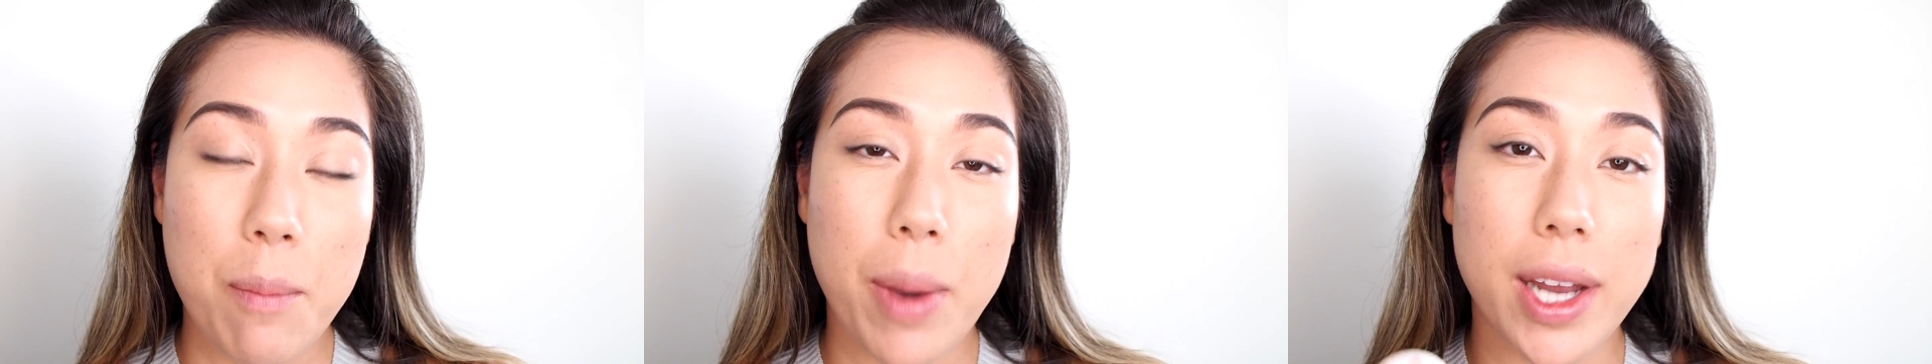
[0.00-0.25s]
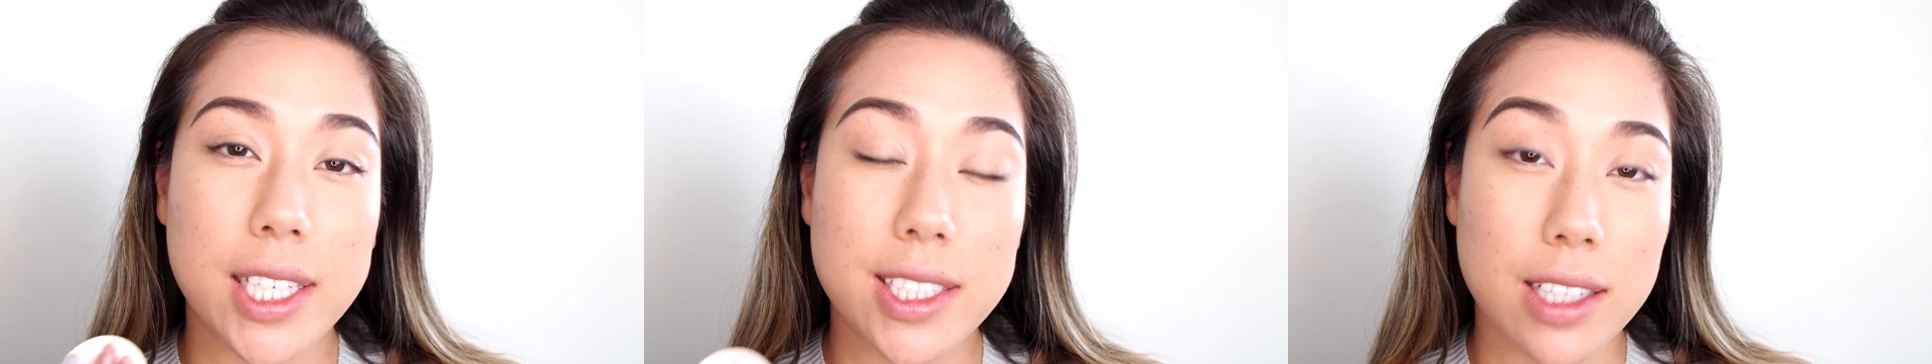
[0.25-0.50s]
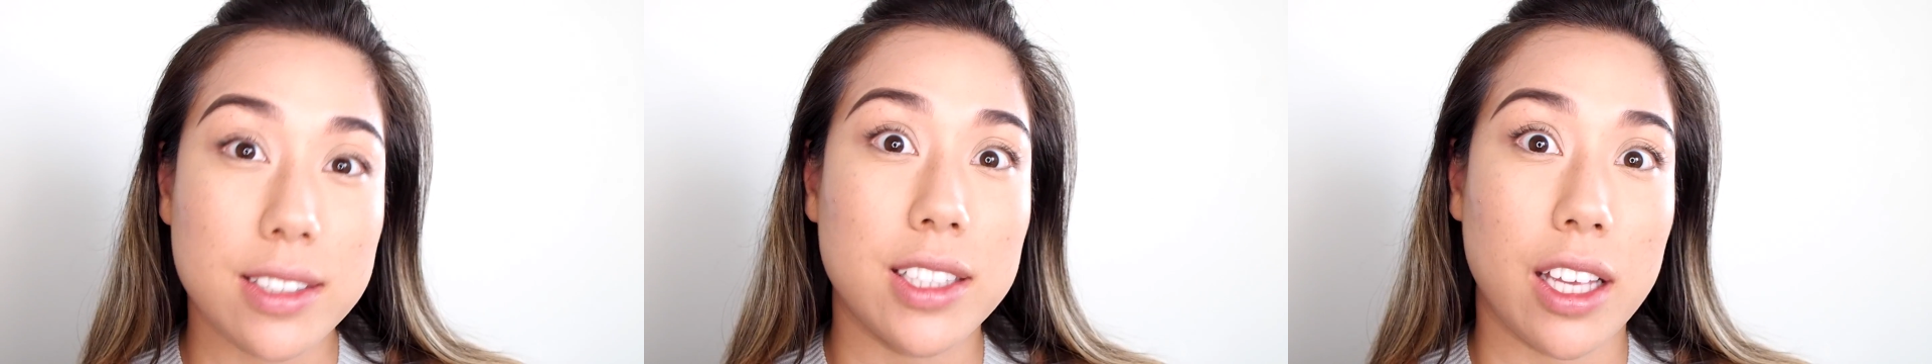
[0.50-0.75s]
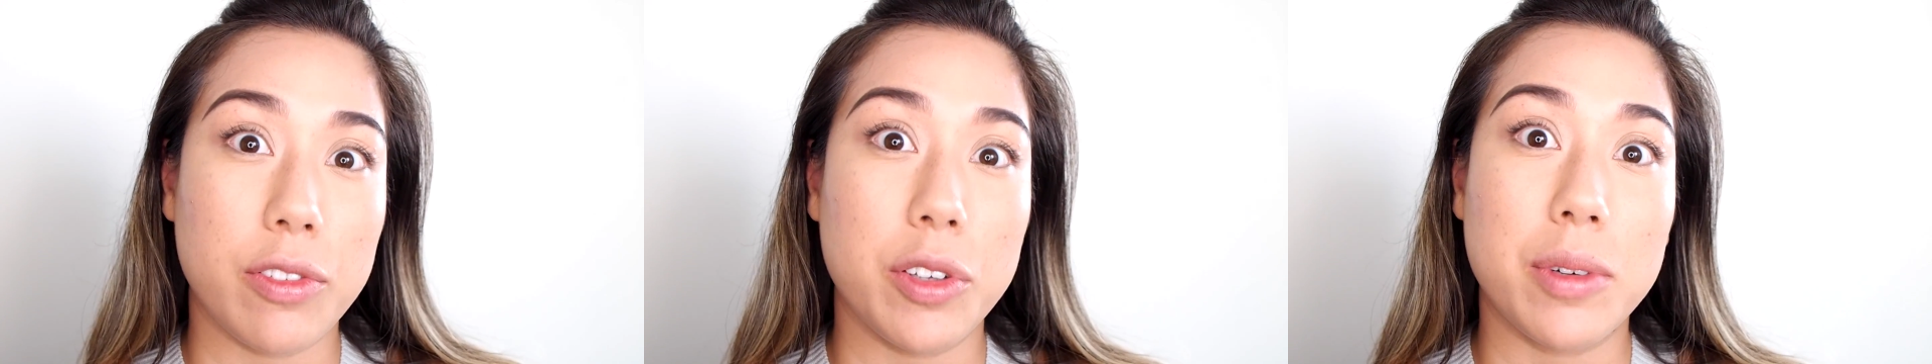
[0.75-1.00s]
but it does
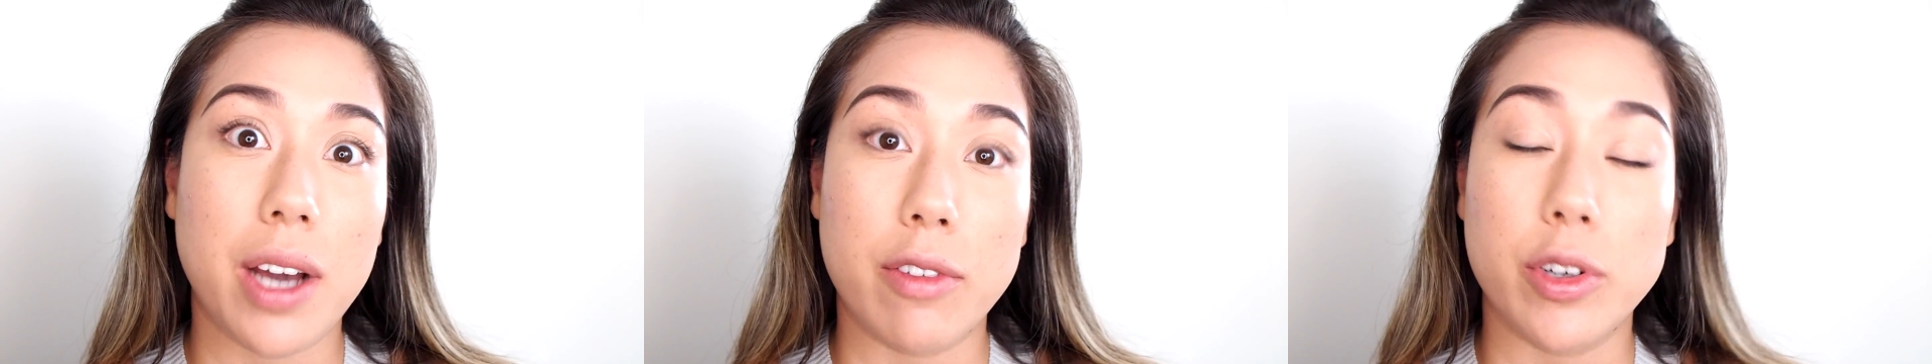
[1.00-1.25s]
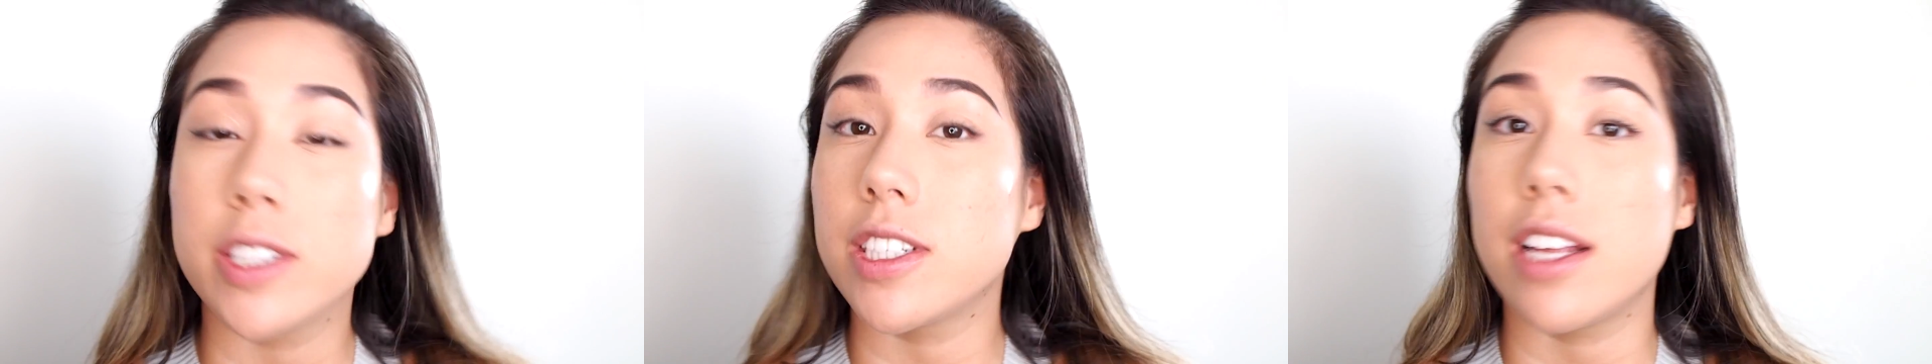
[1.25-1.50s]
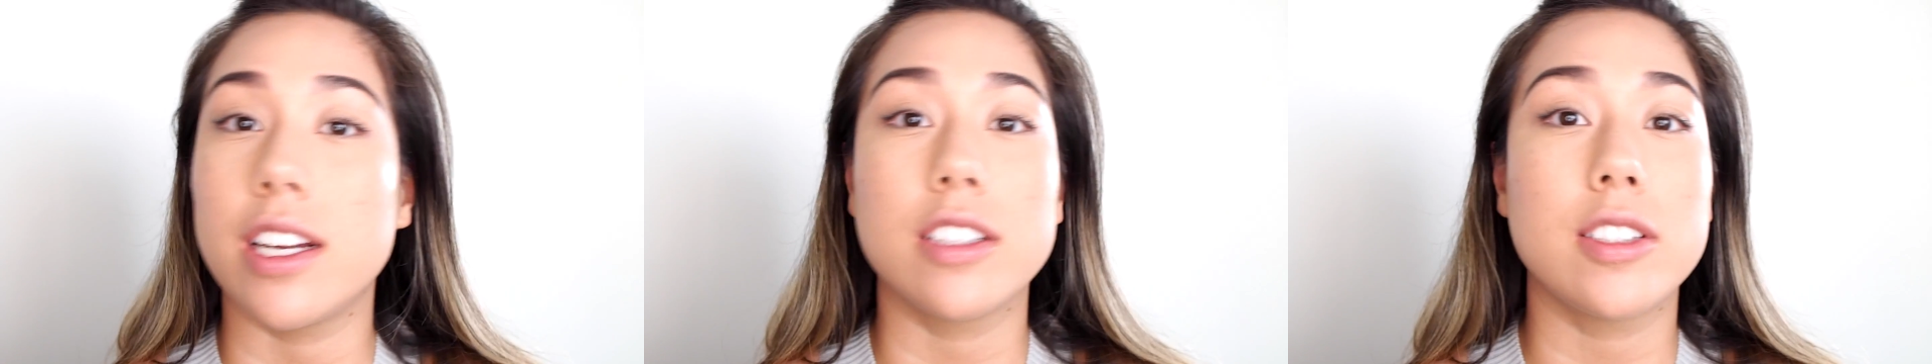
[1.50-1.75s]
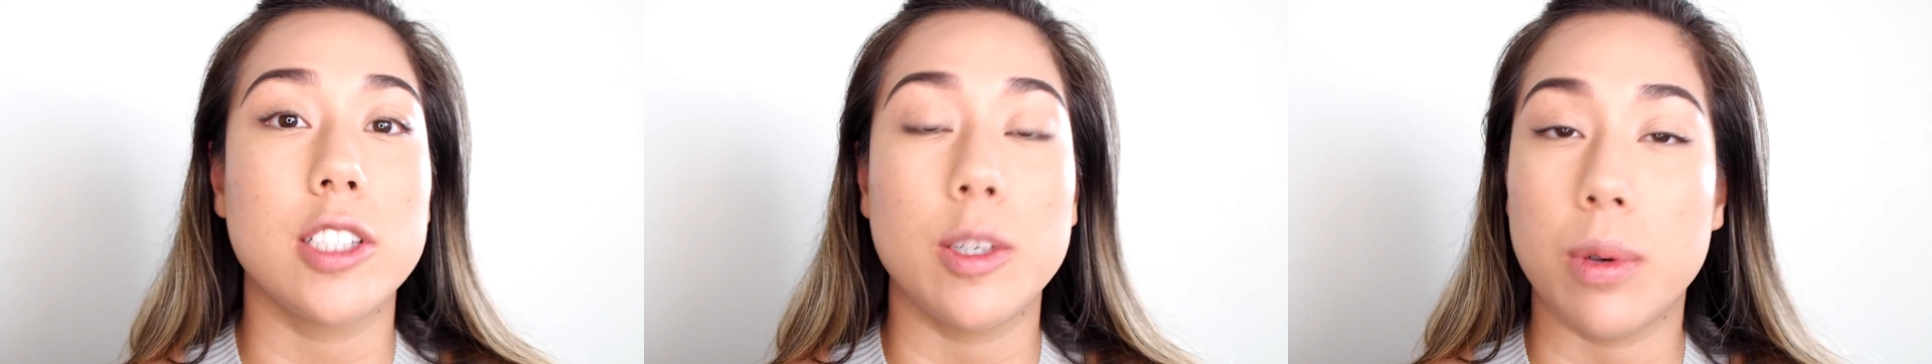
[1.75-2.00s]
give you coverage, and
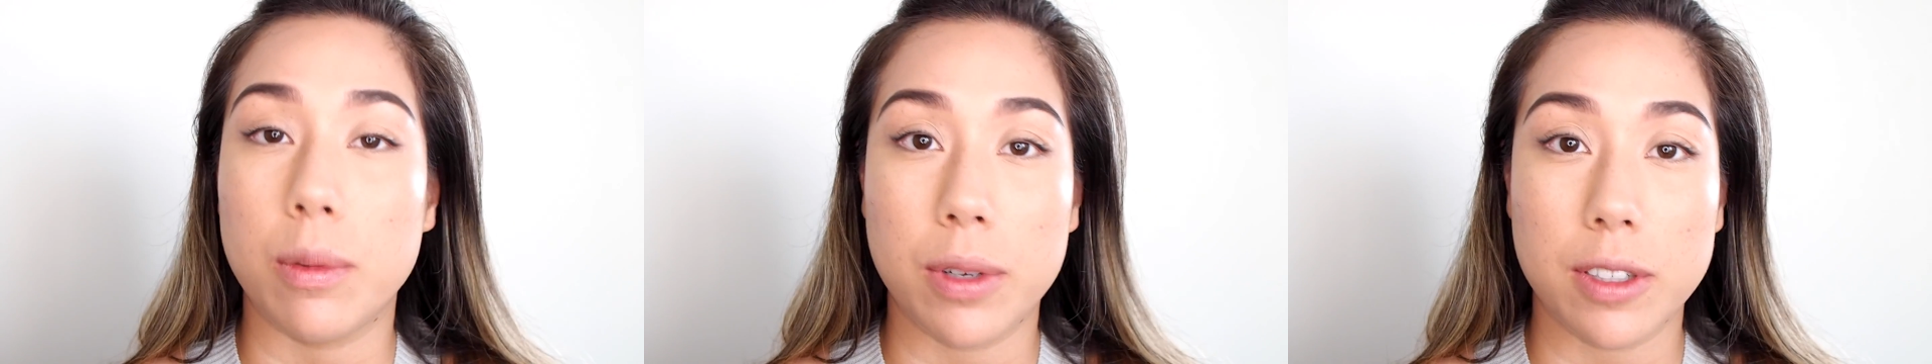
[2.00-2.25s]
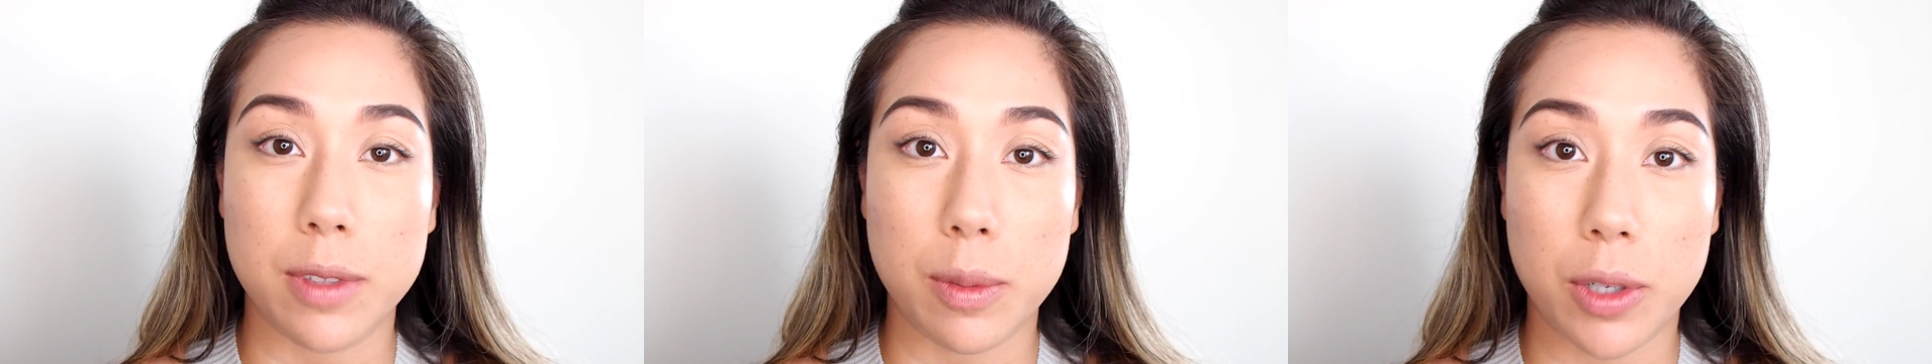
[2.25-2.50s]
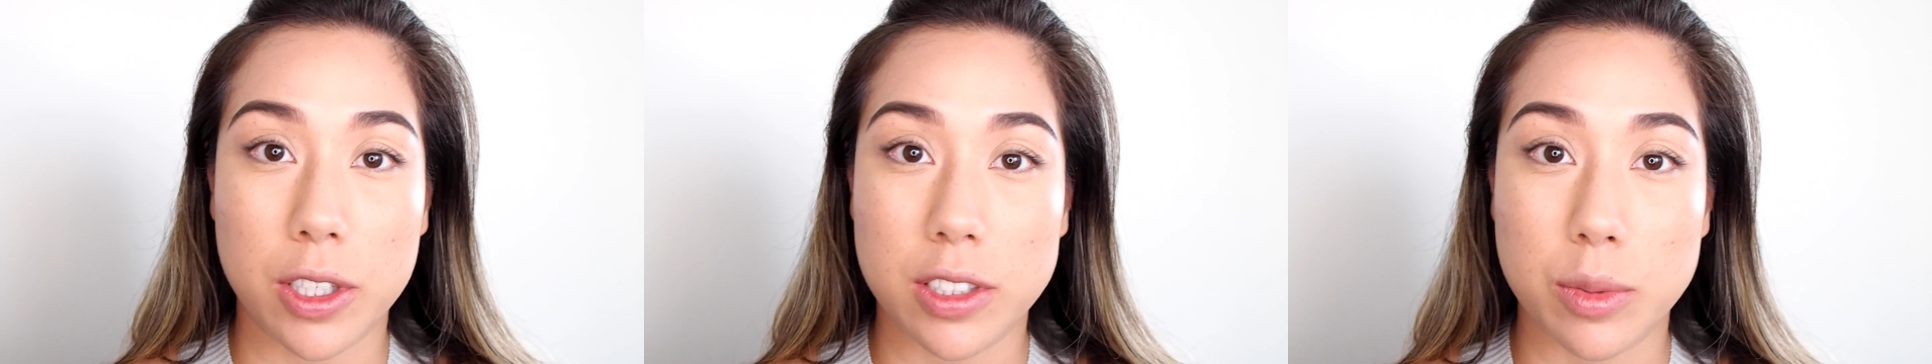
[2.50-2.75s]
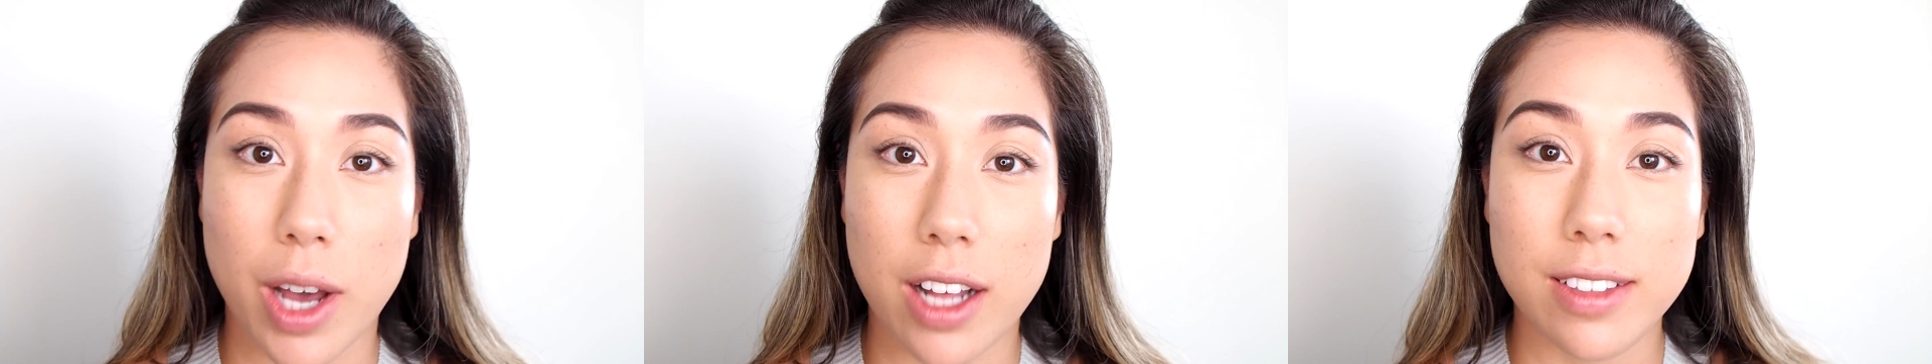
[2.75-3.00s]
it's super buildable
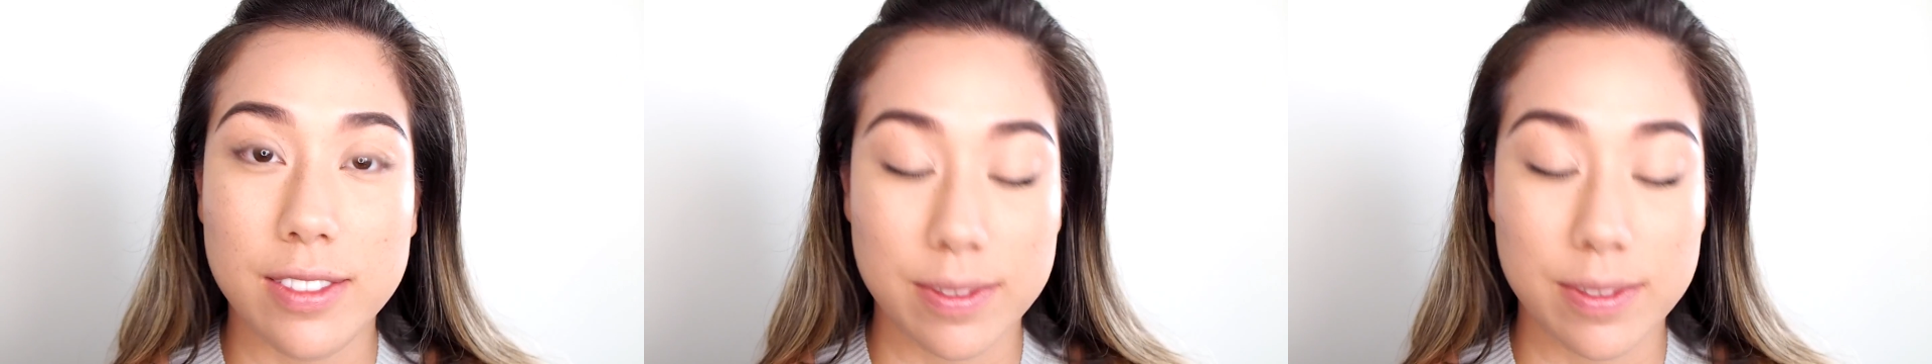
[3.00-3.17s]
as well.